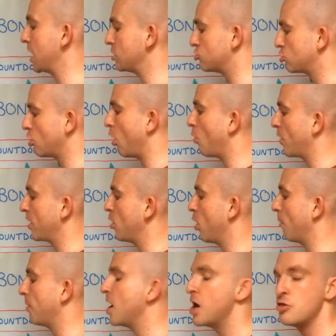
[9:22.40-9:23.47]
It's going
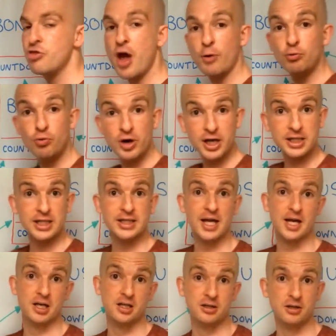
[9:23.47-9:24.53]
up. They're really
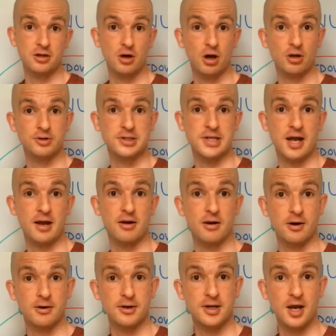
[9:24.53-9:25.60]
liking your content,
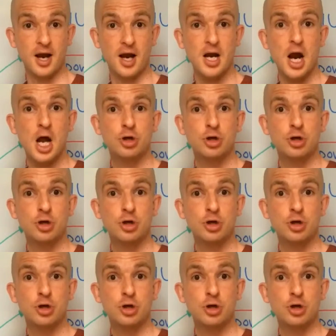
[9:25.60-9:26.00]
okay?